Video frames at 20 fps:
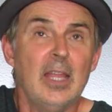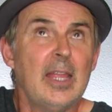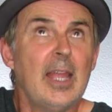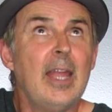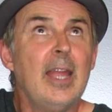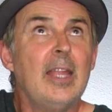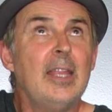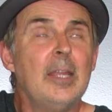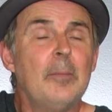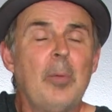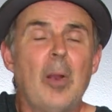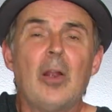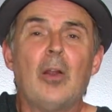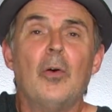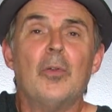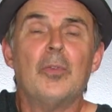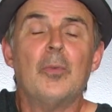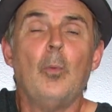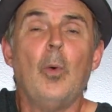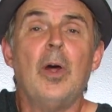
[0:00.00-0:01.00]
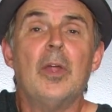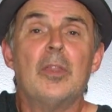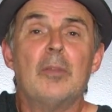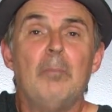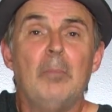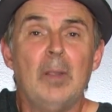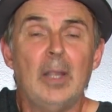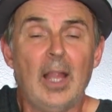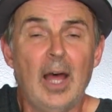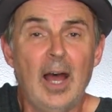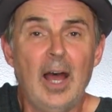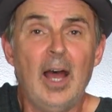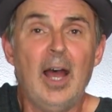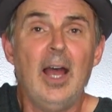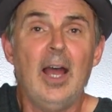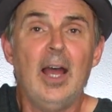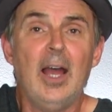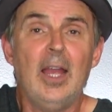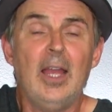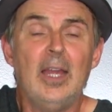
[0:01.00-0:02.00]
The ending part goes was
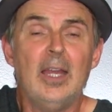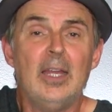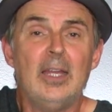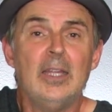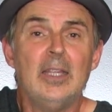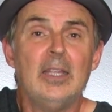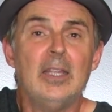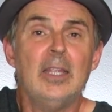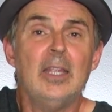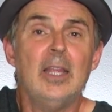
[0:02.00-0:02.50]
blind,